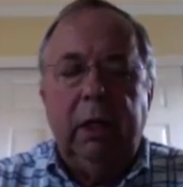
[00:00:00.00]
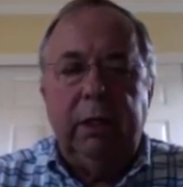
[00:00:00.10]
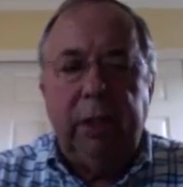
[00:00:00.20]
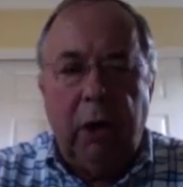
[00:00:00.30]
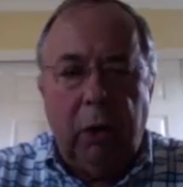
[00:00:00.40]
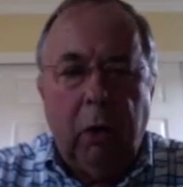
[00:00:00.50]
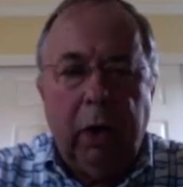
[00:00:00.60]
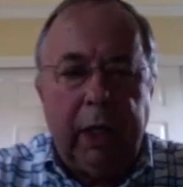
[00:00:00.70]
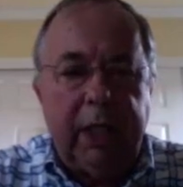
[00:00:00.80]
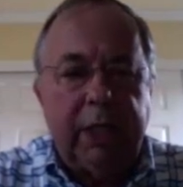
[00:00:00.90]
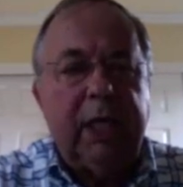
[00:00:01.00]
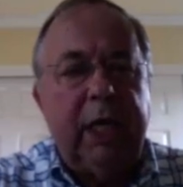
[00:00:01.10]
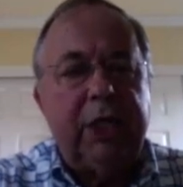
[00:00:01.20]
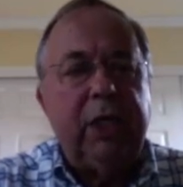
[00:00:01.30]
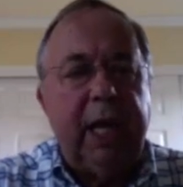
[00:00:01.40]
no
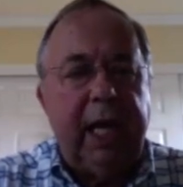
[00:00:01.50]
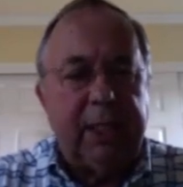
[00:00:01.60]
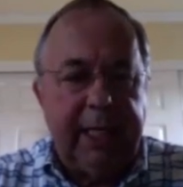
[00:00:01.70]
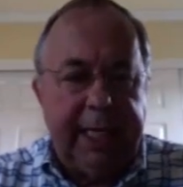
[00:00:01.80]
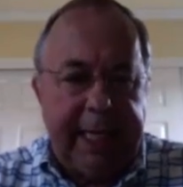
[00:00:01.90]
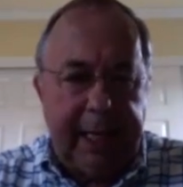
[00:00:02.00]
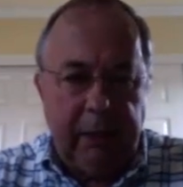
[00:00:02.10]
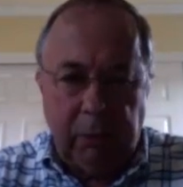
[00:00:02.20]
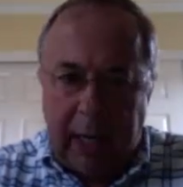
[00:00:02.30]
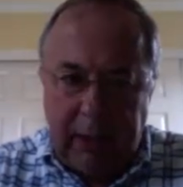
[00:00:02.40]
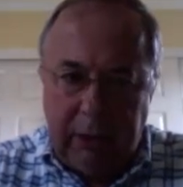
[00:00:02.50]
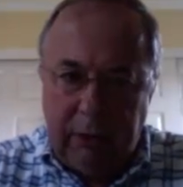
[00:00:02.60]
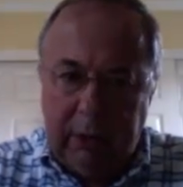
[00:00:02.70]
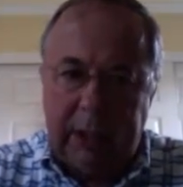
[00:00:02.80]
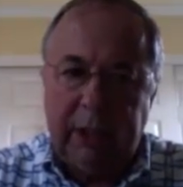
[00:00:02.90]
organization has an innate right
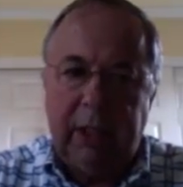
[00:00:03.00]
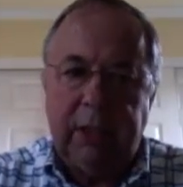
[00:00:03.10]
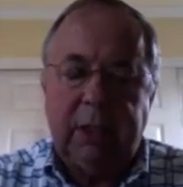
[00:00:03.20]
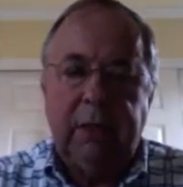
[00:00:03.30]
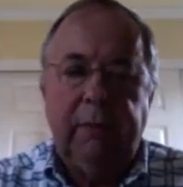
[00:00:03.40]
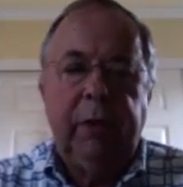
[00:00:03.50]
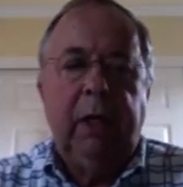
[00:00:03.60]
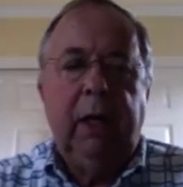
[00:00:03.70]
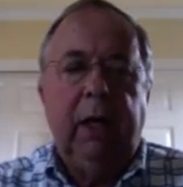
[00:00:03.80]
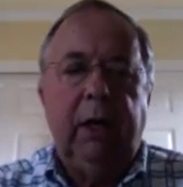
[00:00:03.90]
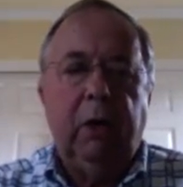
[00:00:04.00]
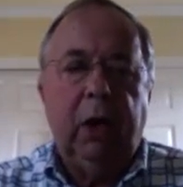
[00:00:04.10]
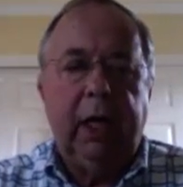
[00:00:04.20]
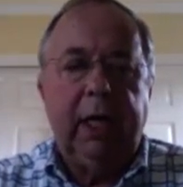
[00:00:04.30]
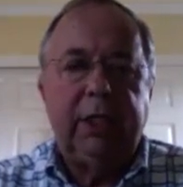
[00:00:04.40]
to exist. An
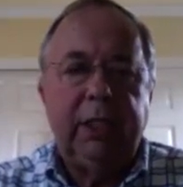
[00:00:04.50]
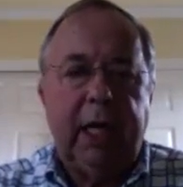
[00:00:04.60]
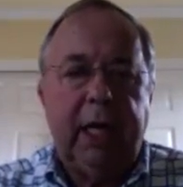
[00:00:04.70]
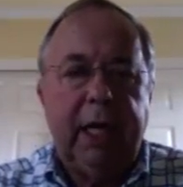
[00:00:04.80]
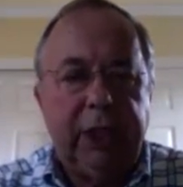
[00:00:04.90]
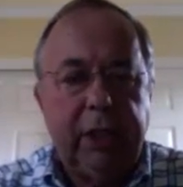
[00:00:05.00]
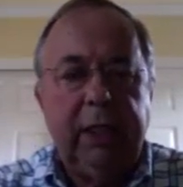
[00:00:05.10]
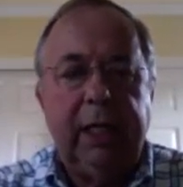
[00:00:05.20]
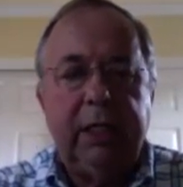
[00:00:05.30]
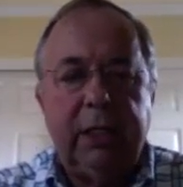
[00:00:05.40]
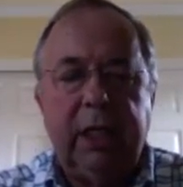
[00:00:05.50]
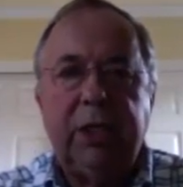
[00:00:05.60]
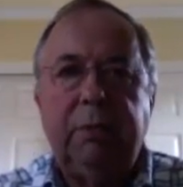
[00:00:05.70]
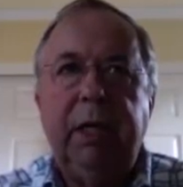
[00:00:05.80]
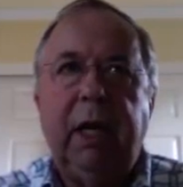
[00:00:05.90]
organization
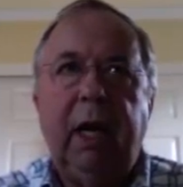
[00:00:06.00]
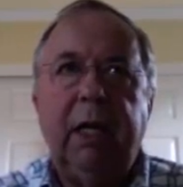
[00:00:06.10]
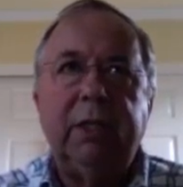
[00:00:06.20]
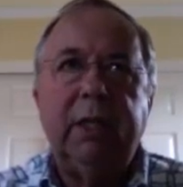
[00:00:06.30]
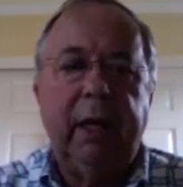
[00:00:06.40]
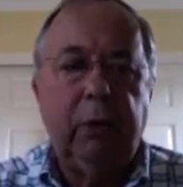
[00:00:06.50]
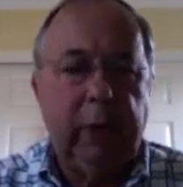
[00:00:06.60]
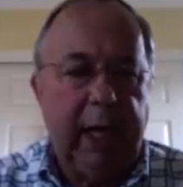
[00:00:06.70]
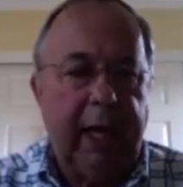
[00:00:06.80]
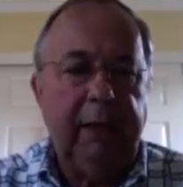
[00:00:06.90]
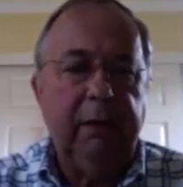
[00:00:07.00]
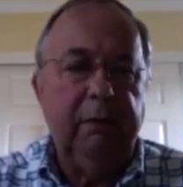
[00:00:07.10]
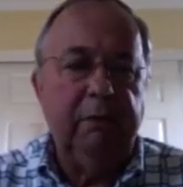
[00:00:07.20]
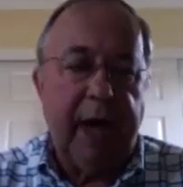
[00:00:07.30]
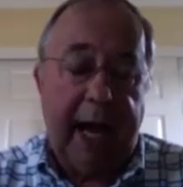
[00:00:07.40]
exists because they create
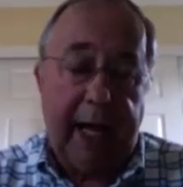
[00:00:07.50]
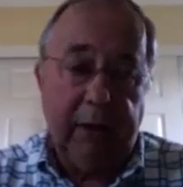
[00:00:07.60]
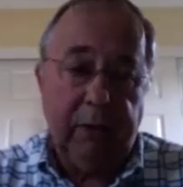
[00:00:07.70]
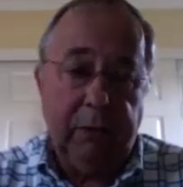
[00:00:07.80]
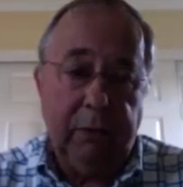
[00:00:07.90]
value.